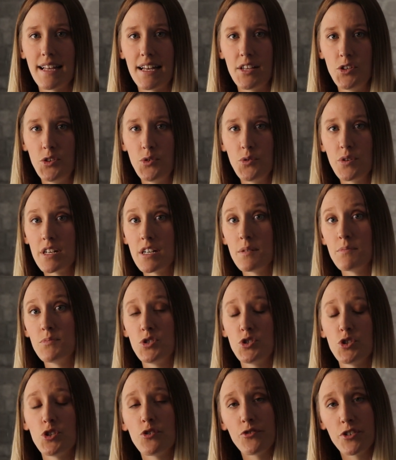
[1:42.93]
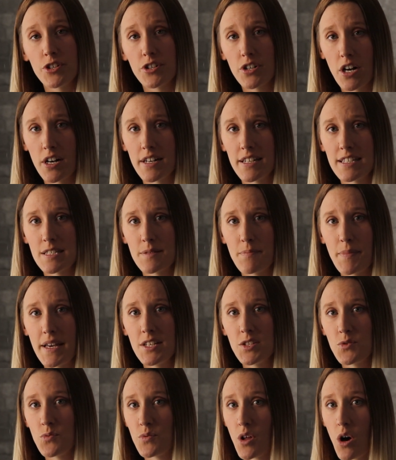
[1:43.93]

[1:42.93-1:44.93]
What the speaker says: that you can observe your garden space